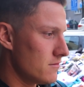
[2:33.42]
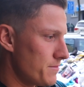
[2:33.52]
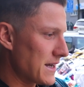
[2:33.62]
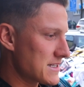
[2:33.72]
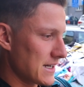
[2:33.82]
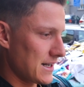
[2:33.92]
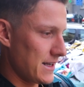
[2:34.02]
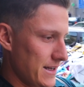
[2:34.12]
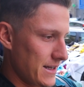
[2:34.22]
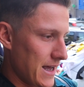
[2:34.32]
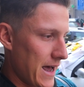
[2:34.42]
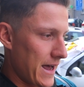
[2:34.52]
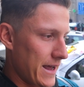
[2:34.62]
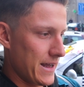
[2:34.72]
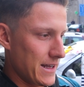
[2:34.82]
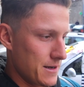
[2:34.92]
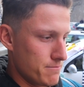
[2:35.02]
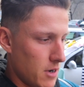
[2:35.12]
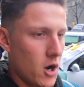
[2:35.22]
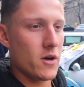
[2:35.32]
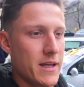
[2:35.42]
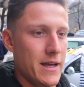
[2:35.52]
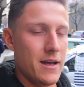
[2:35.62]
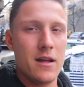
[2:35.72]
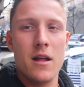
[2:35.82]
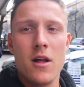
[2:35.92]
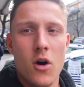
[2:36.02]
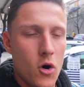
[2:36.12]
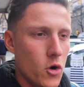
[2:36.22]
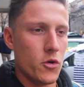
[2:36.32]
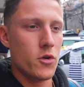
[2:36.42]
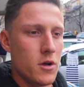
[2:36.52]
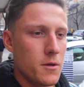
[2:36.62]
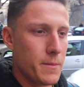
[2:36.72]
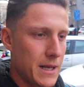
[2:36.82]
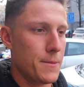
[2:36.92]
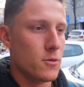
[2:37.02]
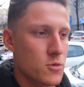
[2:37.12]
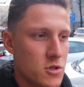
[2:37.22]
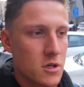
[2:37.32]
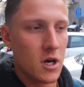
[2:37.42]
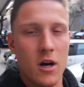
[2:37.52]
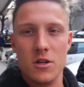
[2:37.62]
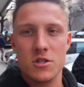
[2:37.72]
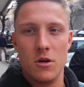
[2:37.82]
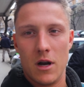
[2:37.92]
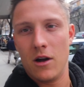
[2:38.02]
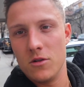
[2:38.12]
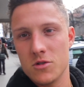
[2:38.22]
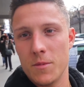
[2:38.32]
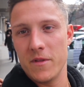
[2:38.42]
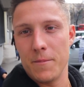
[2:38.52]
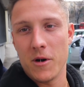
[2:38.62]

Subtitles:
basically a market on people's cars. So like on top of the